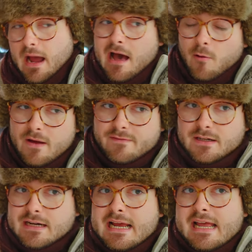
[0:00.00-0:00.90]

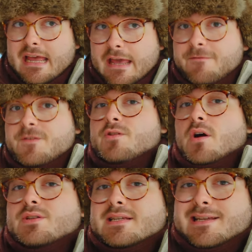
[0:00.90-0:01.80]
However, if you
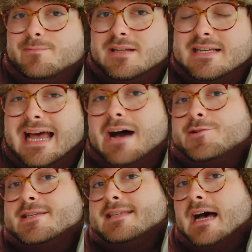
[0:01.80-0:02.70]
go to someplace
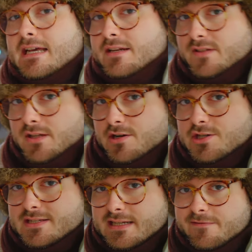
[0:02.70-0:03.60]
outside of a
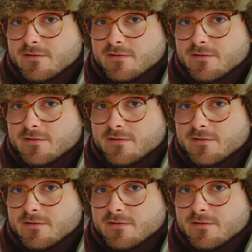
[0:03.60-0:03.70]
larger city,